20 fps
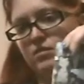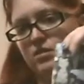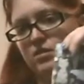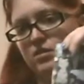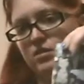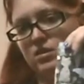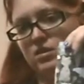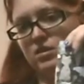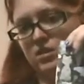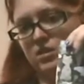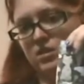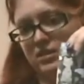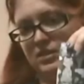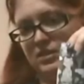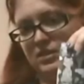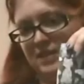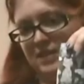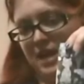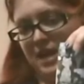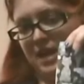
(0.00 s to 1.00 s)
along the
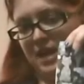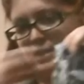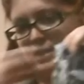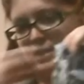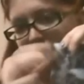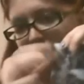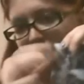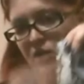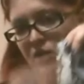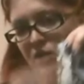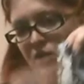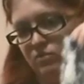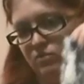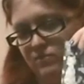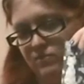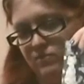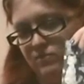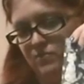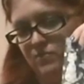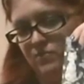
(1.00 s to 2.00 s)
side down,
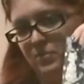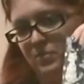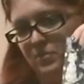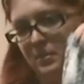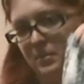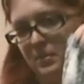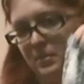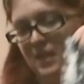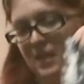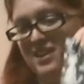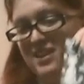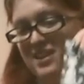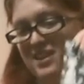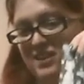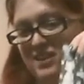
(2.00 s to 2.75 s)
and that'll